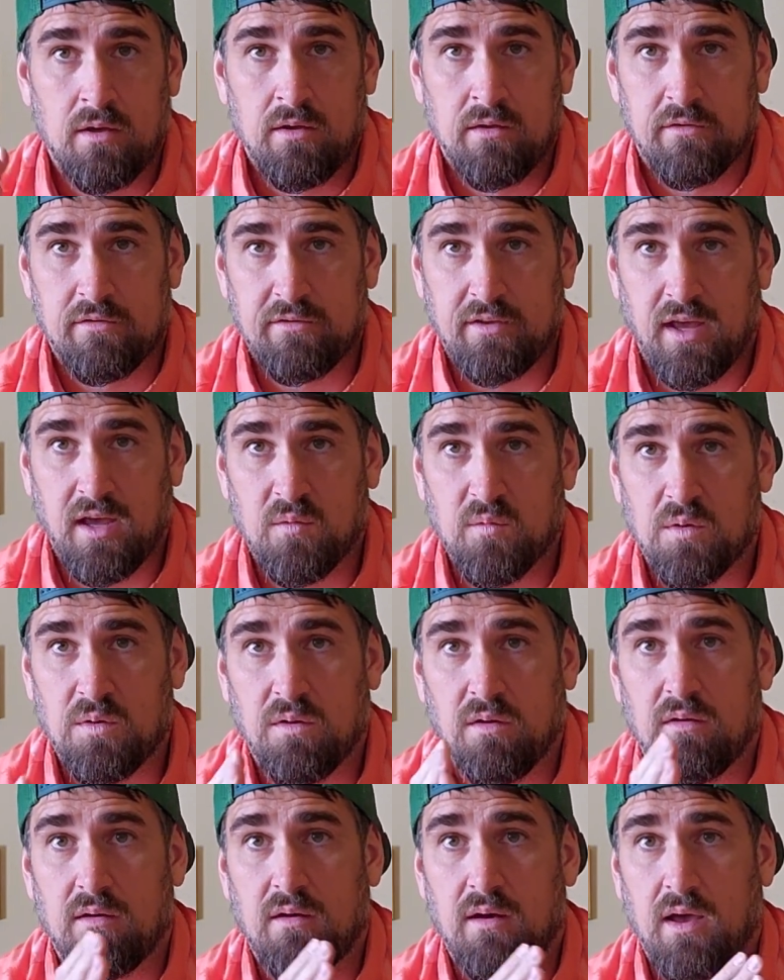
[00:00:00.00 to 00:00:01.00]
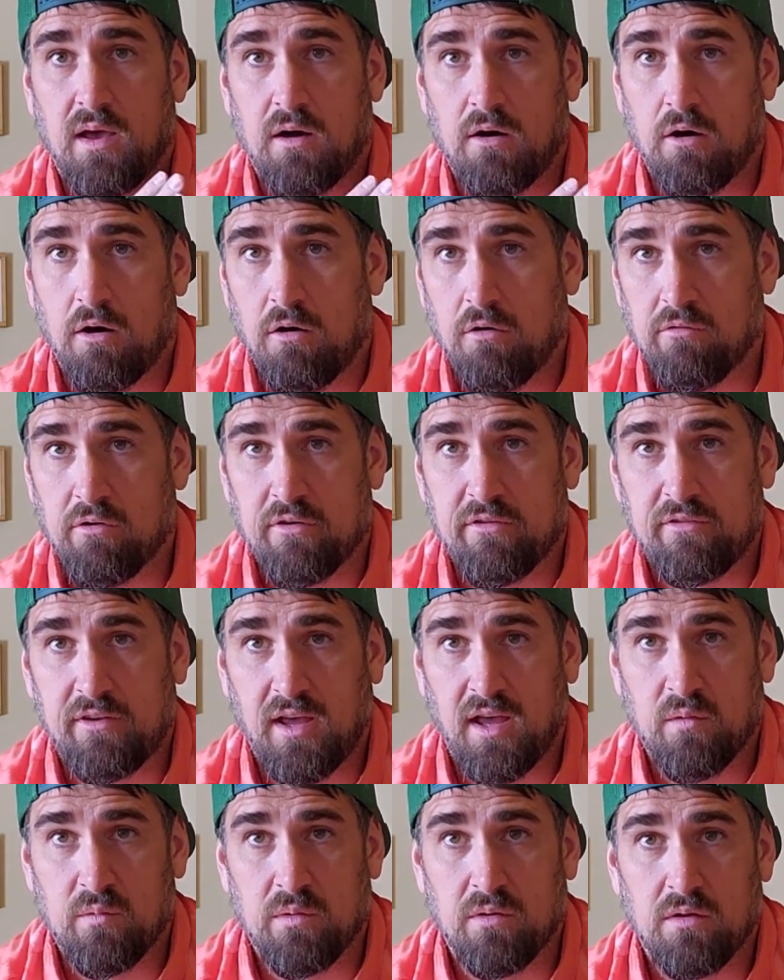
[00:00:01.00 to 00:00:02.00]
stable,
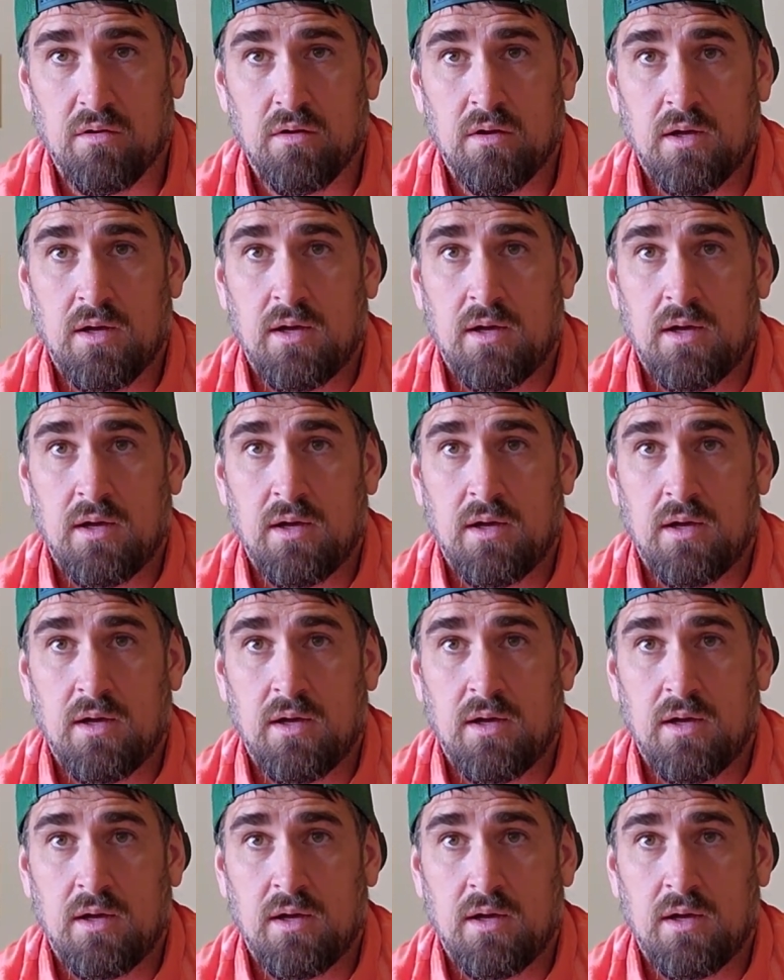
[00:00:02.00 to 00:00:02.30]
overstable